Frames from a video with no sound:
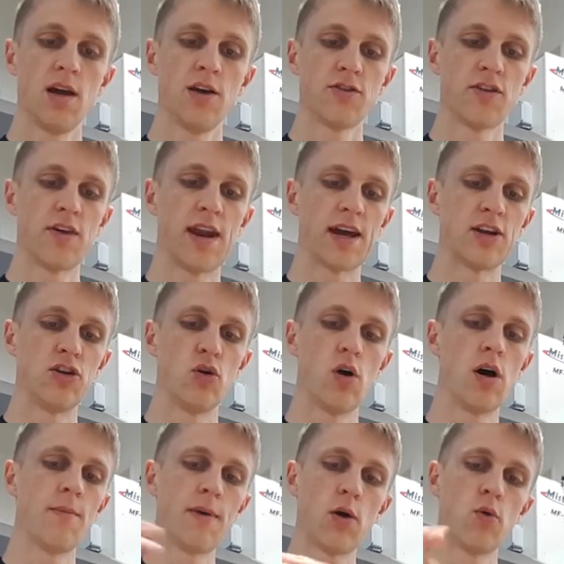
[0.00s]
so that I can do
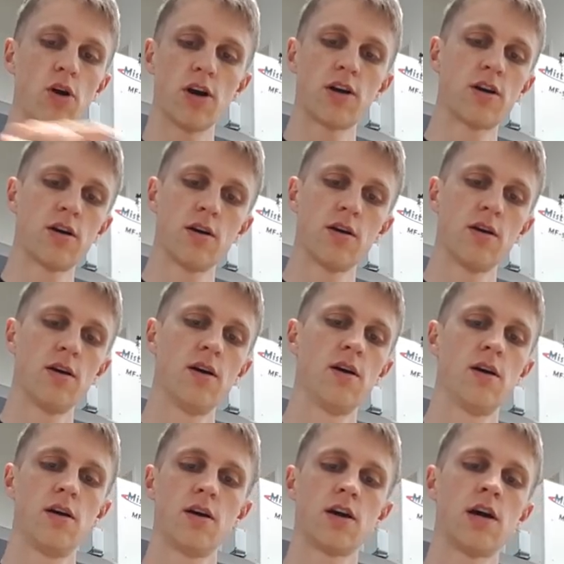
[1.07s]
all my work,
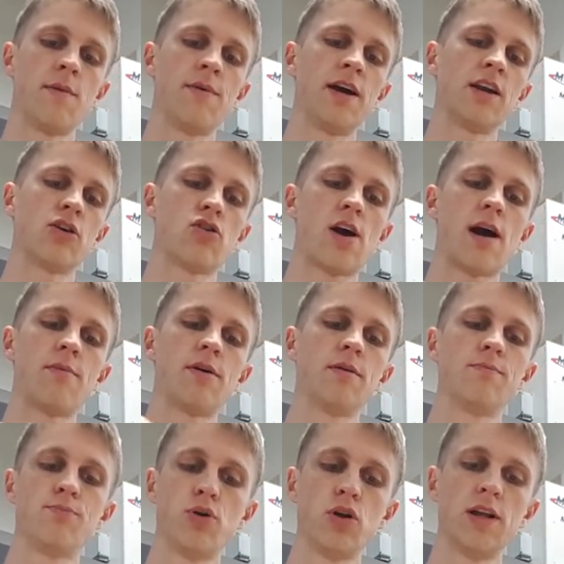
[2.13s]
come in, grab it,
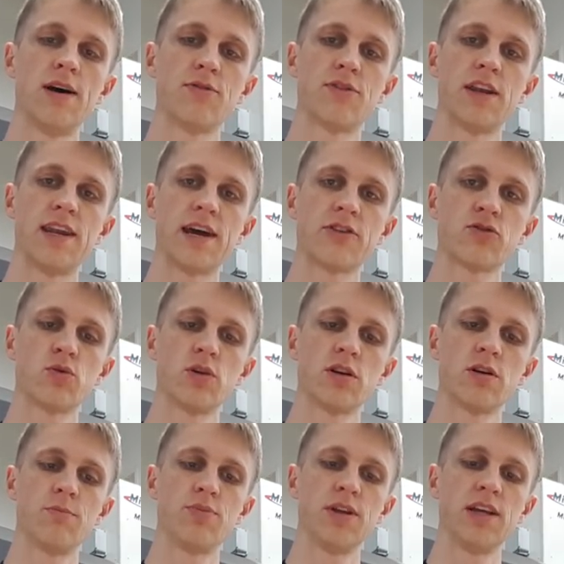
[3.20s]
pull out the next one
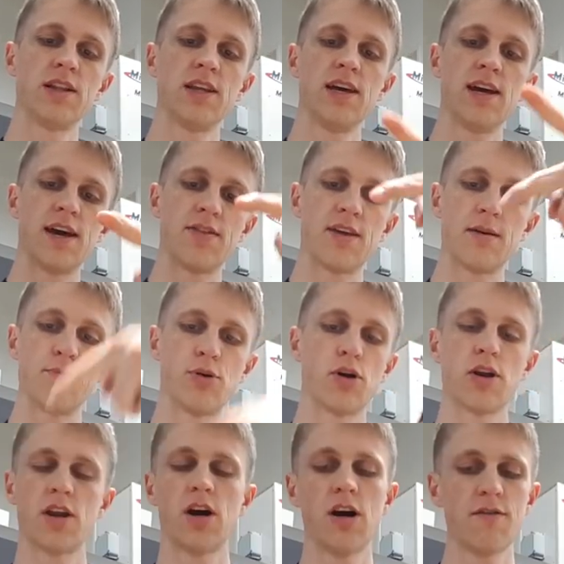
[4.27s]
completely, and then
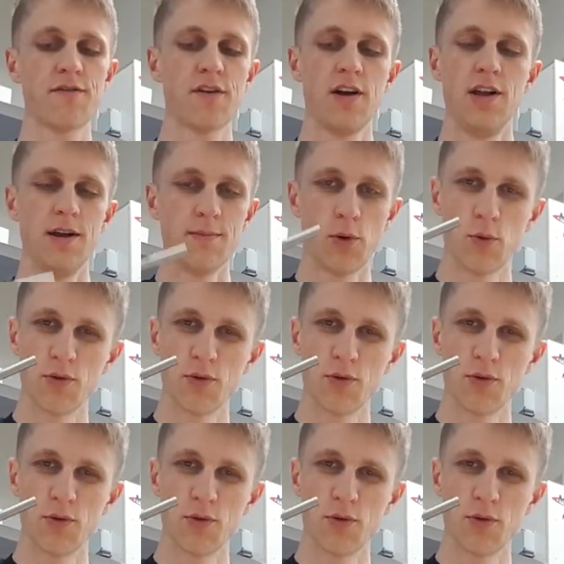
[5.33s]
part it off. But